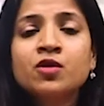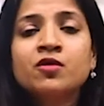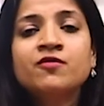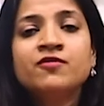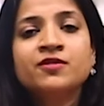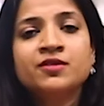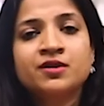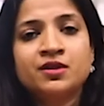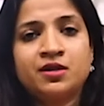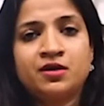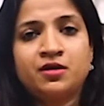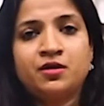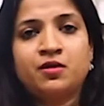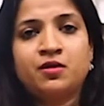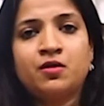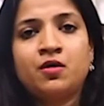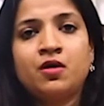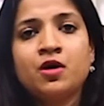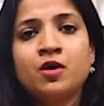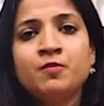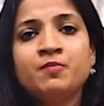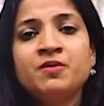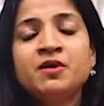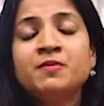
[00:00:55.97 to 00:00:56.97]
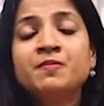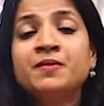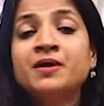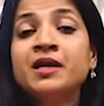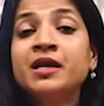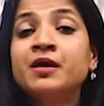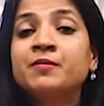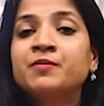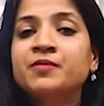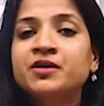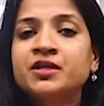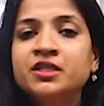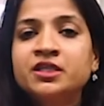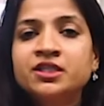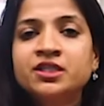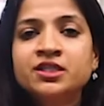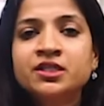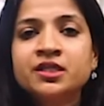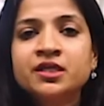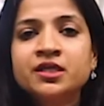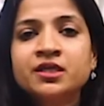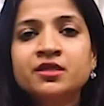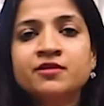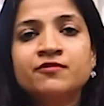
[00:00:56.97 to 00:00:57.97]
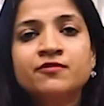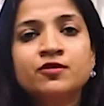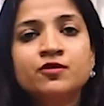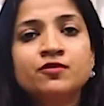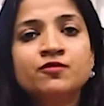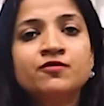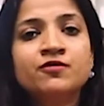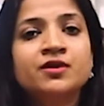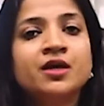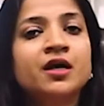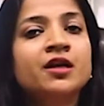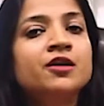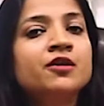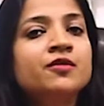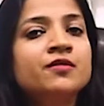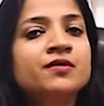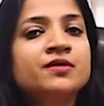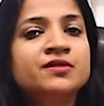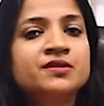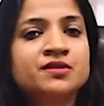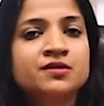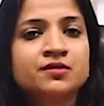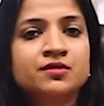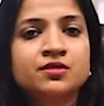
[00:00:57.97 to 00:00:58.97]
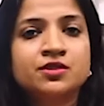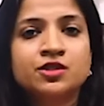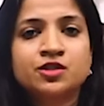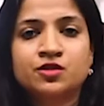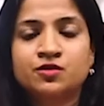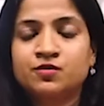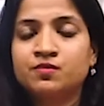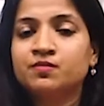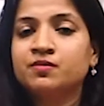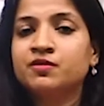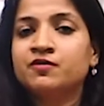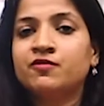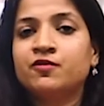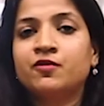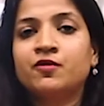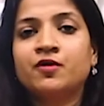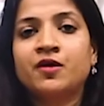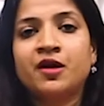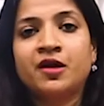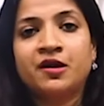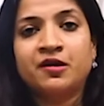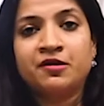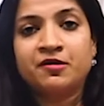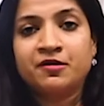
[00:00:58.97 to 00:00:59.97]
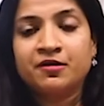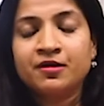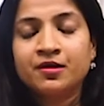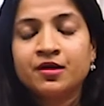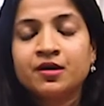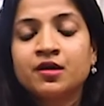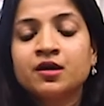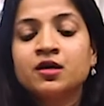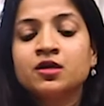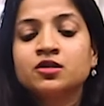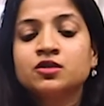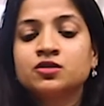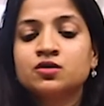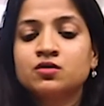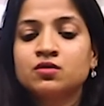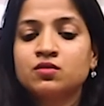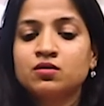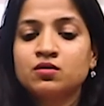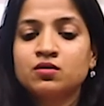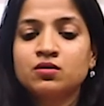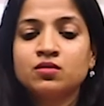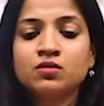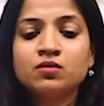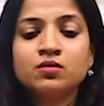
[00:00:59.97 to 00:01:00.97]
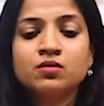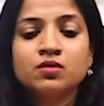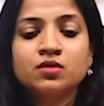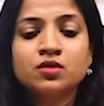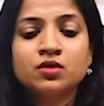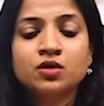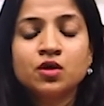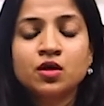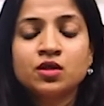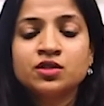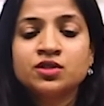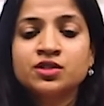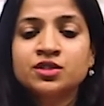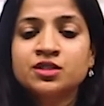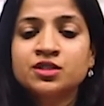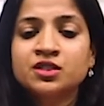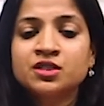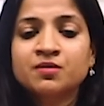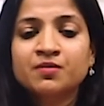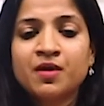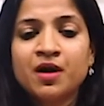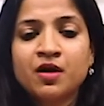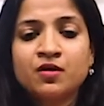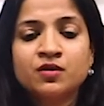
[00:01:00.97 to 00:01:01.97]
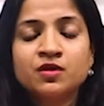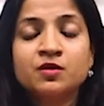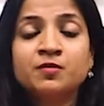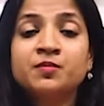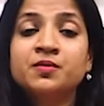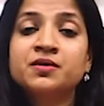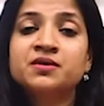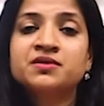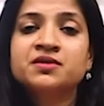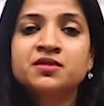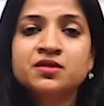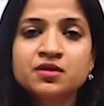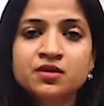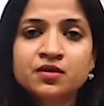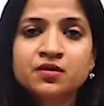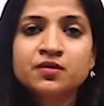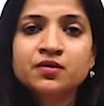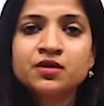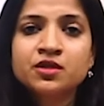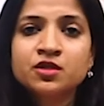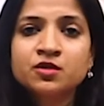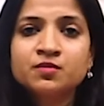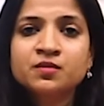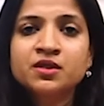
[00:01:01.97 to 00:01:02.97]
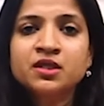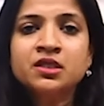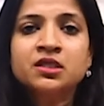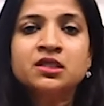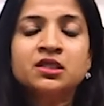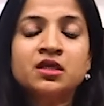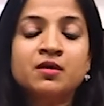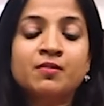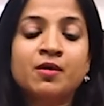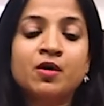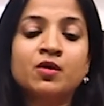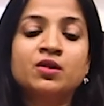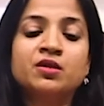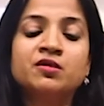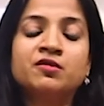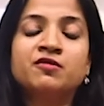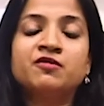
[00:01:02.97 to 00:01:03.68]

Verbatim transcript: often than not, people appreciate if you've done your research beforehand. So not just about the person you're going to meet, about the